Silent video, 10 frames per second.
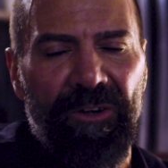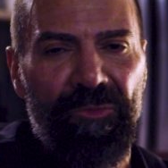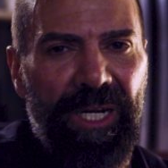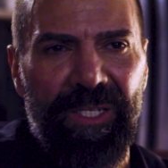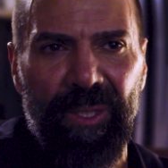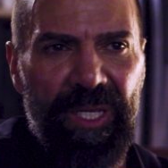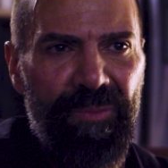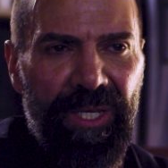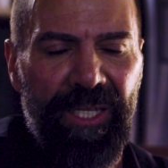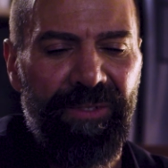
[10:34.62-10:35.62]
everybody's
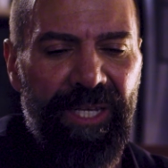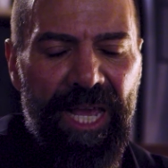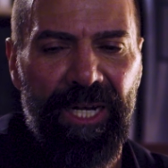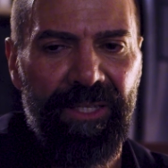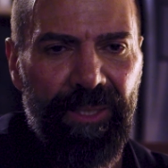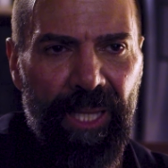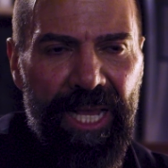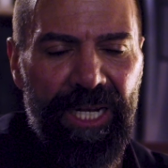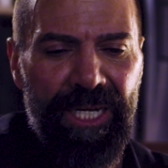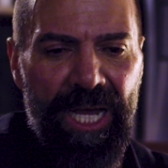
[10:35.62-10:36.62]
sleeping. It's
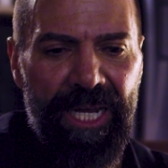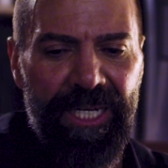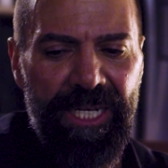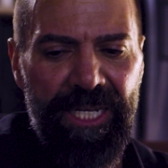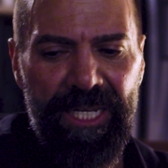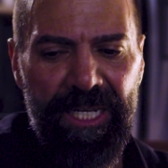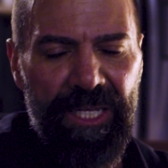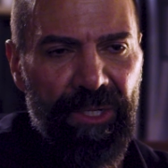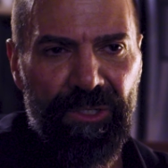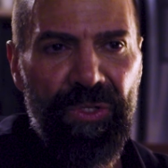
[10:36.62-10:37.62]
late at night.
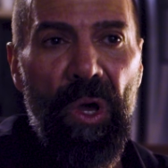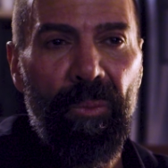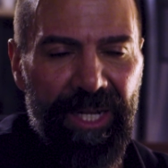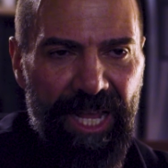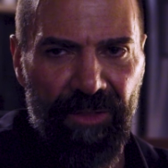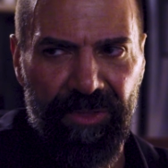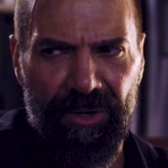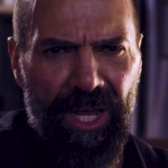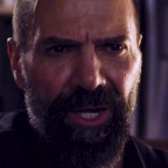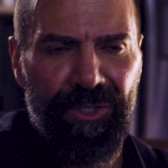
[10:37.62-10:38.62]
There's nobody out
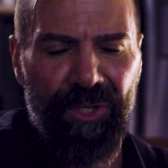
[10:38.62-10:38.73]
there, not a